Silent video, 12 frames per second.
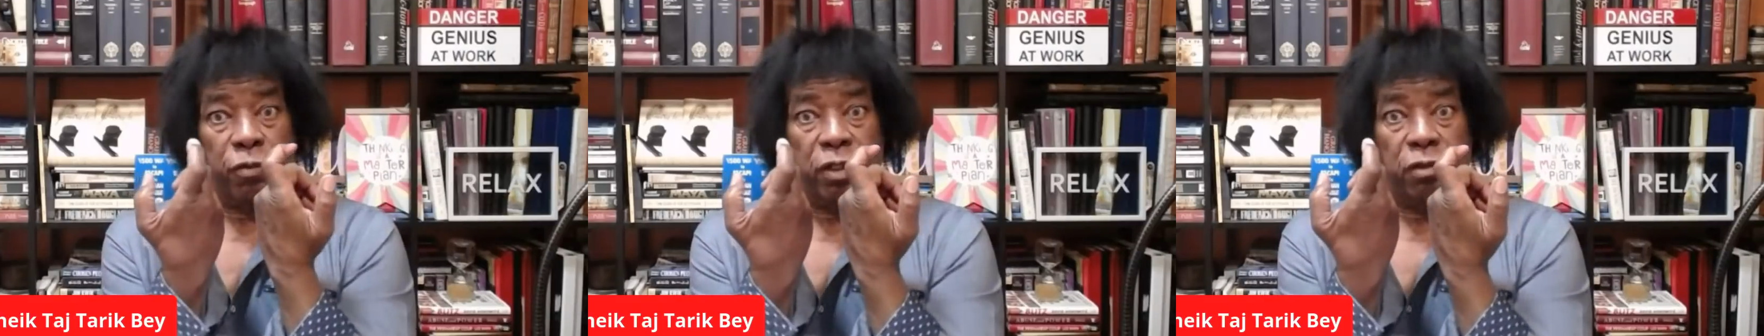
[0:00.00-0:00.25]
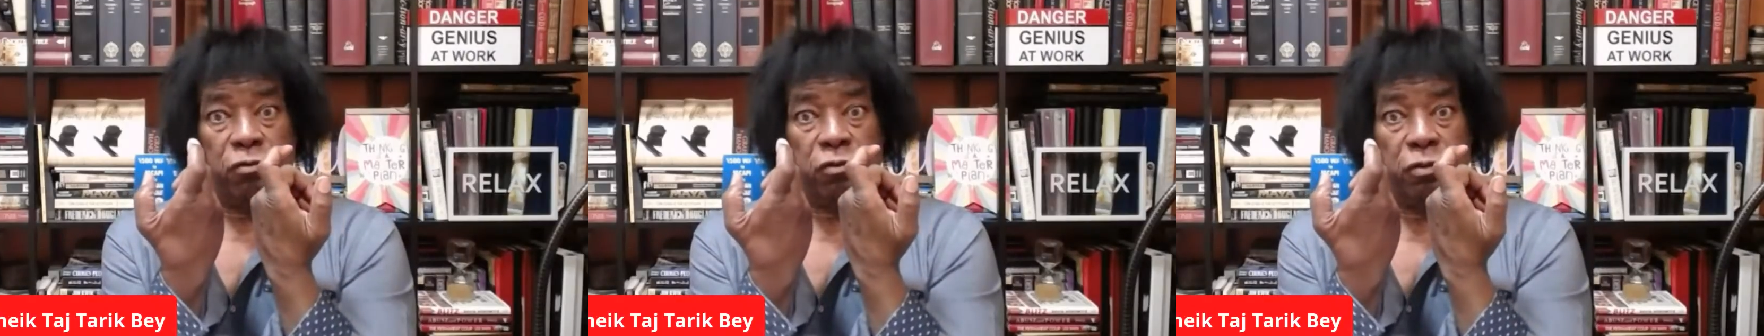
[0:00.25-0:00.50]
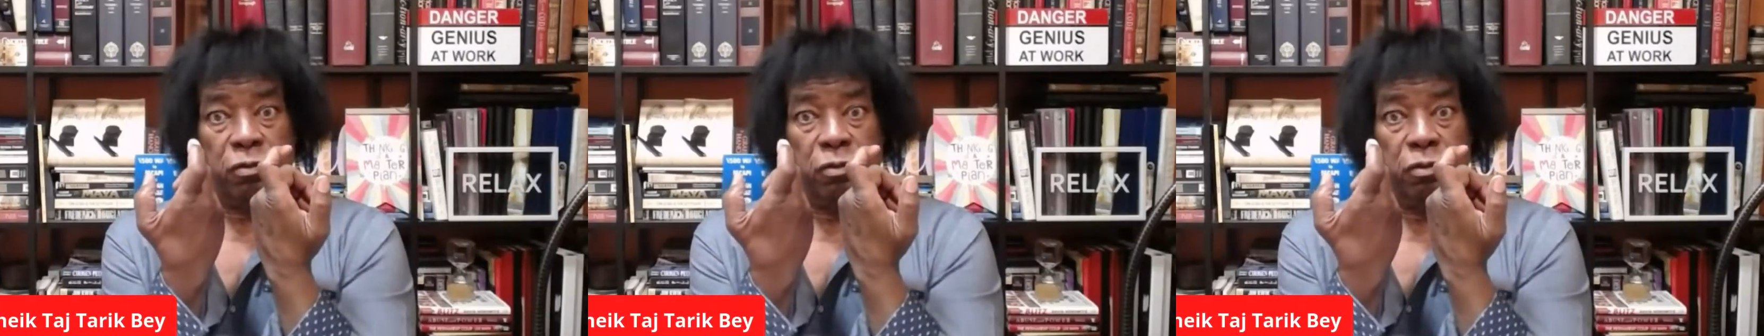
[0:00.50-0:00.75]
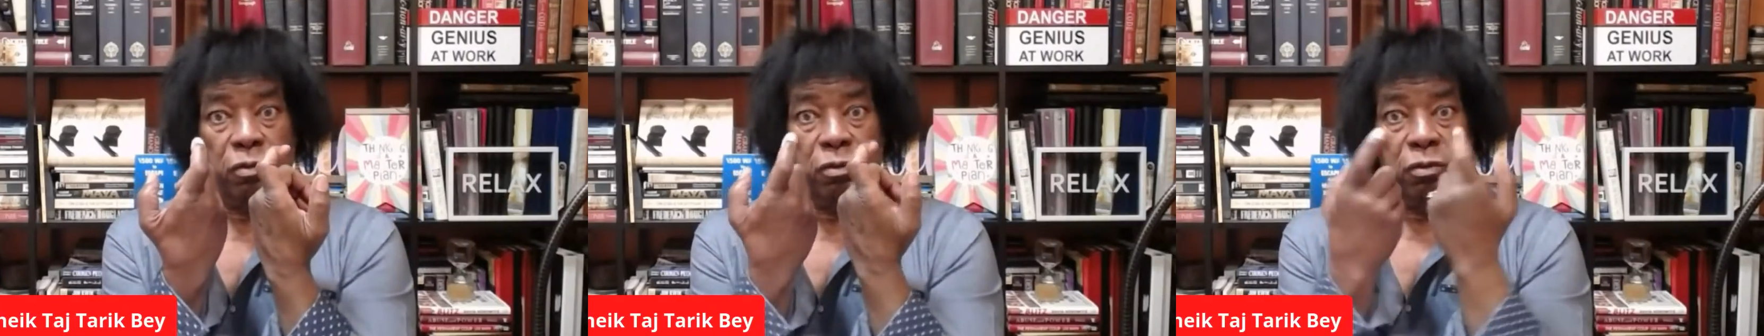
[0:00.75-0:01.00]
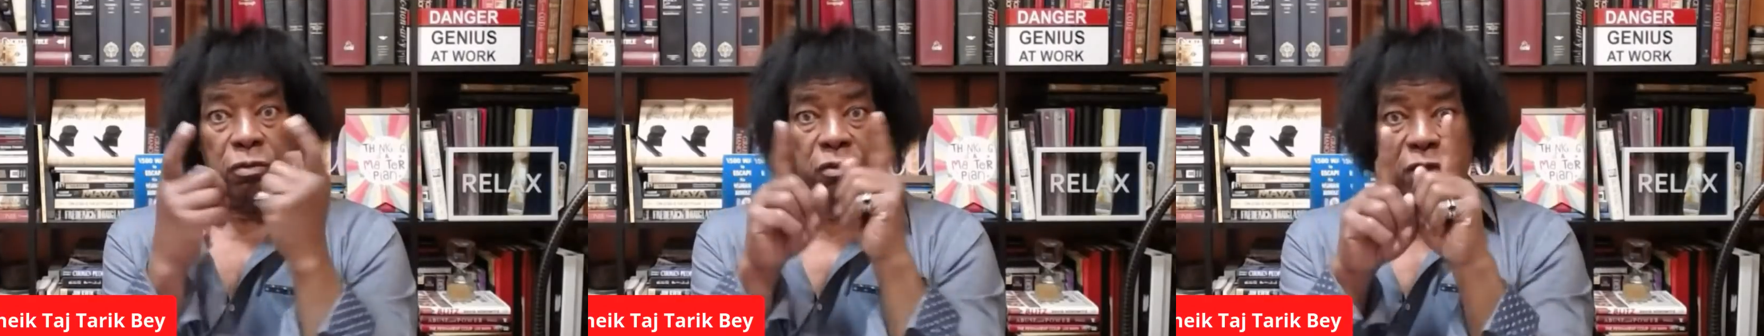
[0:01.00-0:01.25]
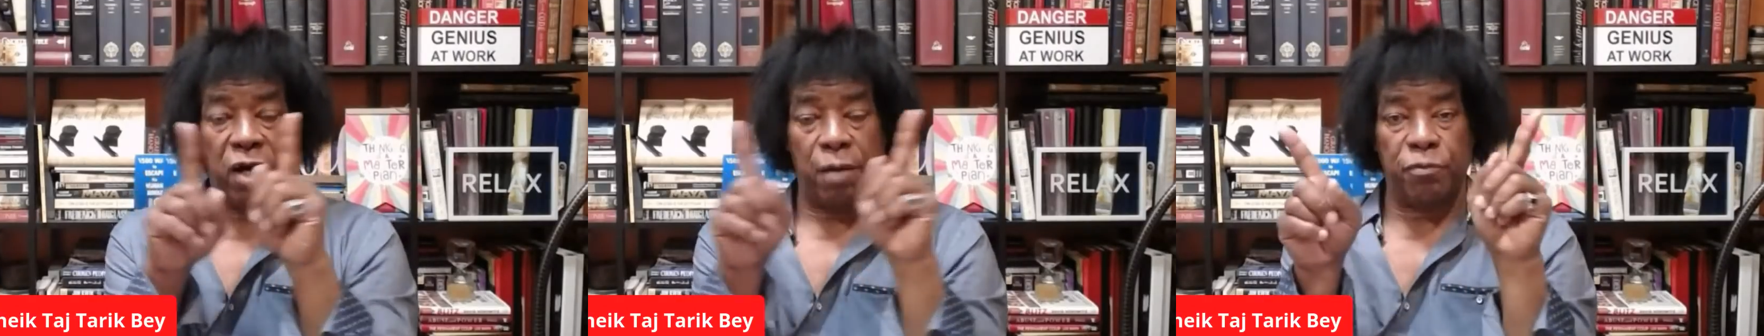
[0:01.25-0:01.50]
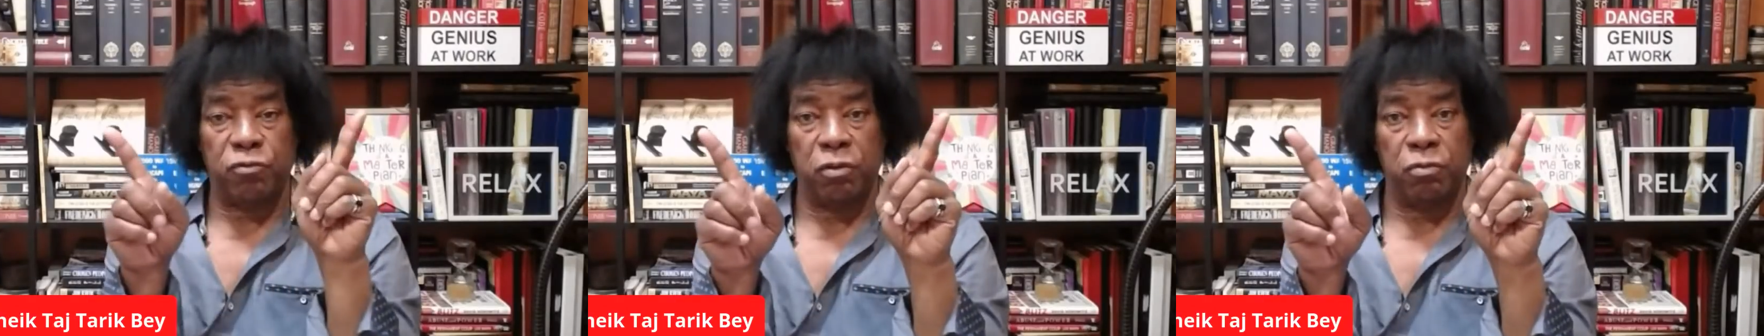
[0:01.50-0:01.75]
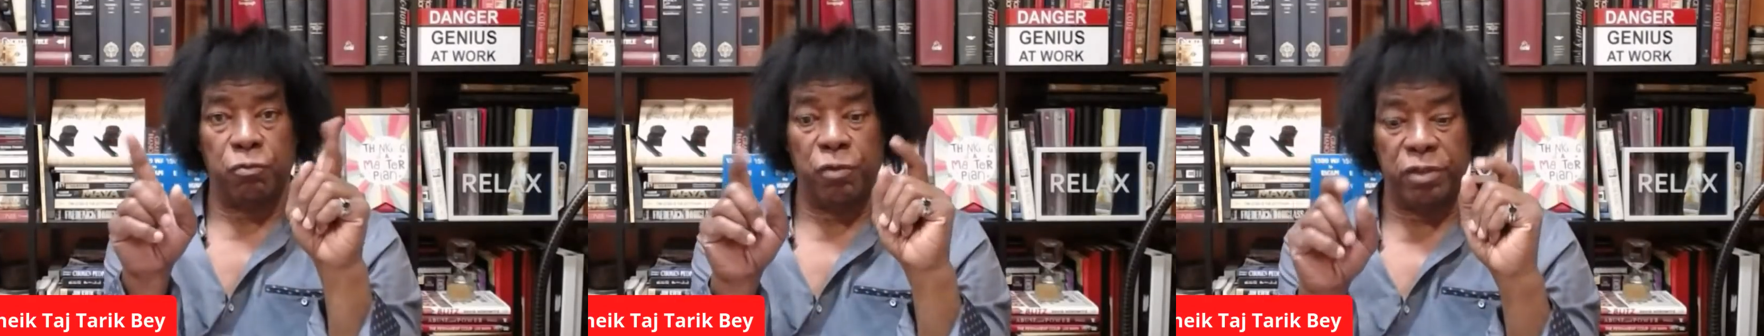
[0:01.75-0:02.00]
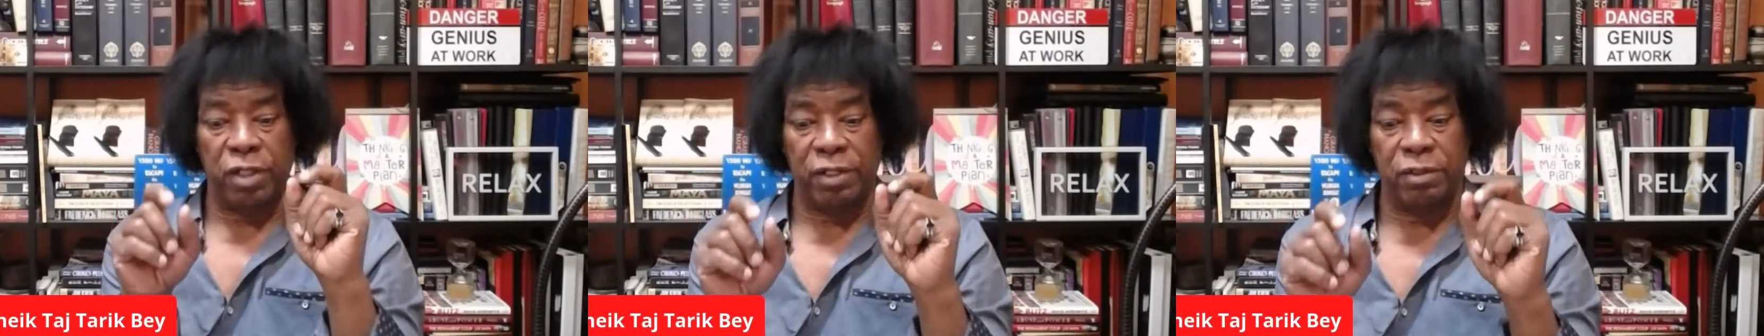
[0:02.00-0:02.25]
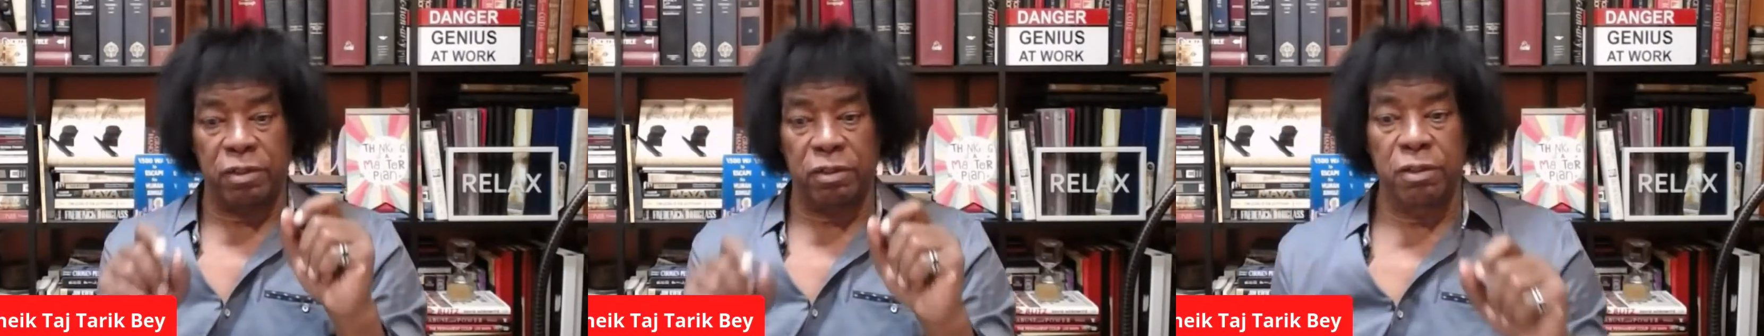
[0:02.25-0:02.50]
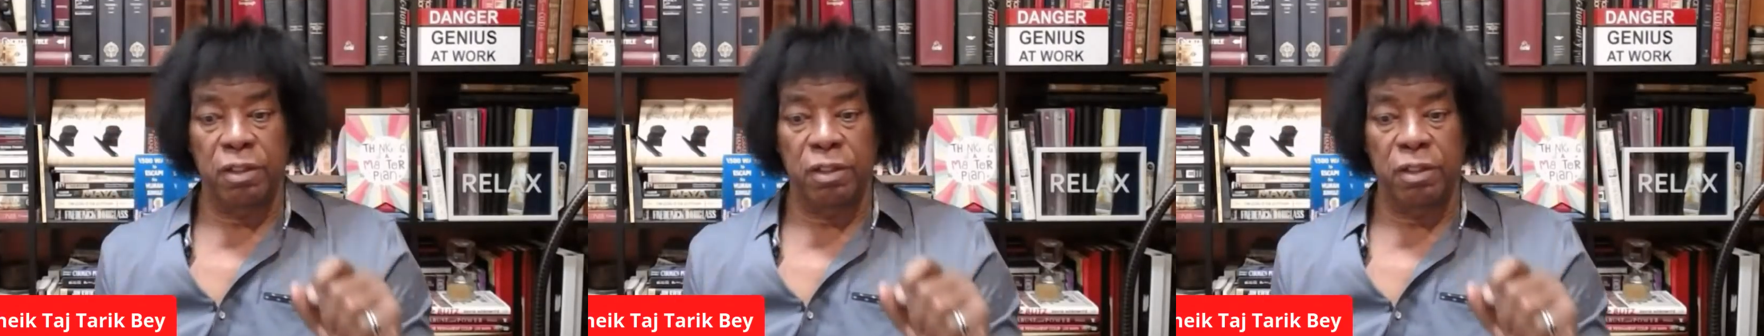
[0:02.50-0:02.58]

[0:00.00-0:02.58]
ways, opposite 190.